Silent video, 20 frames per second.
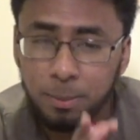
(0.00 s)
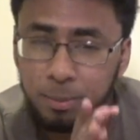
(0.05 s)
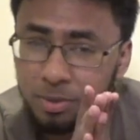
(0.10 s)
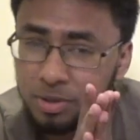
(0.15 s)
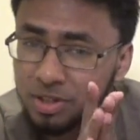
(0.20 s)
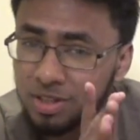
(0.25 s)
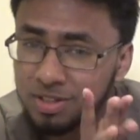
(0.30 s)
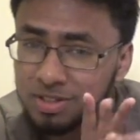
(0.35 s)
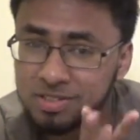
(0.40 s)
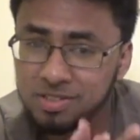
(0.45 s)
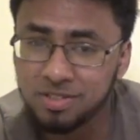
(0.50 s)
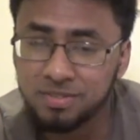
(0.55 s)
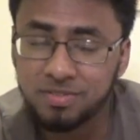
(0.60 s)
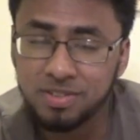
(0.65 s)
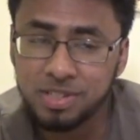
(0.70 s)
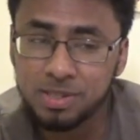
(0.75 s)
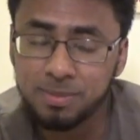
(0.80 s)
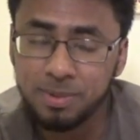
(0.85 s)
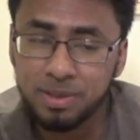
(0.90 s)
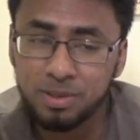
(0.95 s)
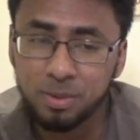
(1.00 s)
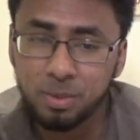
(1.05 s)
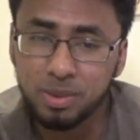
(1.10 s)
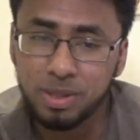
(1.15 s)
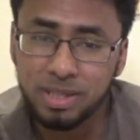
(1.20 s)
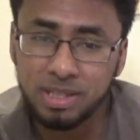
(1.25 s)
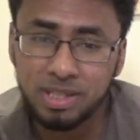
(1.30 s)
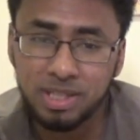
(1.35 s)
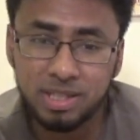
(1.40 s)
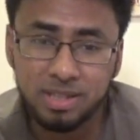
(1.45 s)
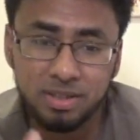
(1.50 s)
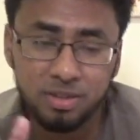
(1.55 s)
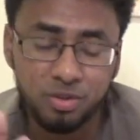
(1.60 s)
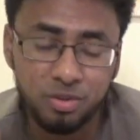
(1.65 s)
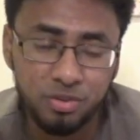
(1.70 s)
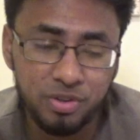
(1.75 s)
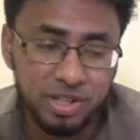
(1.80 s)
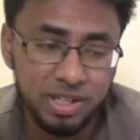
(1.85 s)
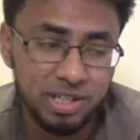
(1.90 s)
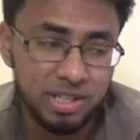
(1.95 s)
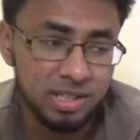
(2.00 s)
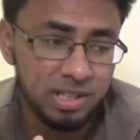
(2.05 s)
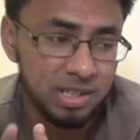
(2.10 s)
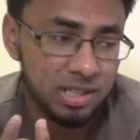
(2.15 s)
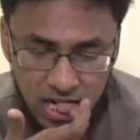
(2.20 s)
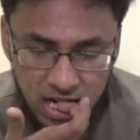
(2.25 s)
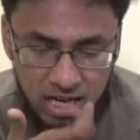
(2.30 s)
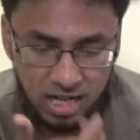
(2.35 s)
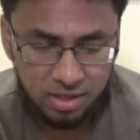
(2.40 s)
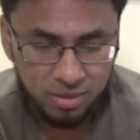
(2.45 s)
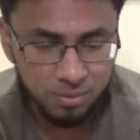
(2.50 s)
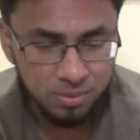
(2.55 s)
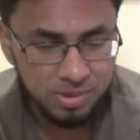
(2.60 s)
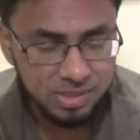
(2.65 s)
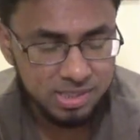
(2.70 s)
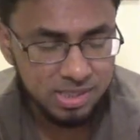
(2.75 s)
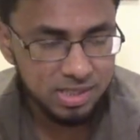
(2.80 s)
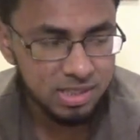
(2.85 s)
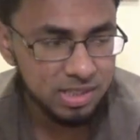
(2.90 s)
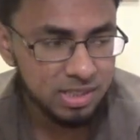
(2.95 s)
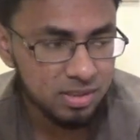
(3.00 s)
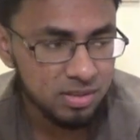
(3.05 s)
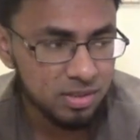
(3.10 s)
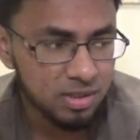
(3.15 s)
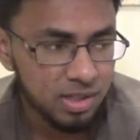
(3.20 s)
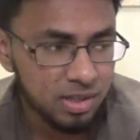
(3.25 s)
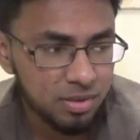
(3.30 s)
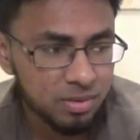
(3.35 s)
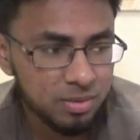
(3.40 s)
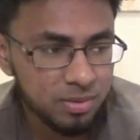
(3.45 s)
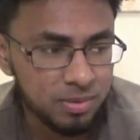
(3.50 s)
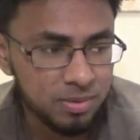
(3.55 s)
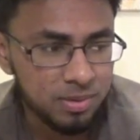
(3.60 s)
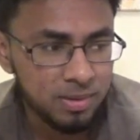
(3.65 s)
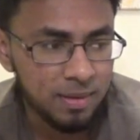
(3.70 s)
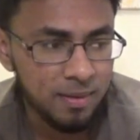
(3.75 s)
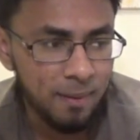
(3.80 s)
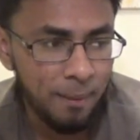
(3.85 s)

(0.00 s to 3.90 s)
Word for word: but there's some vegetable I don't like, like the green, what's that thing called? I don't know.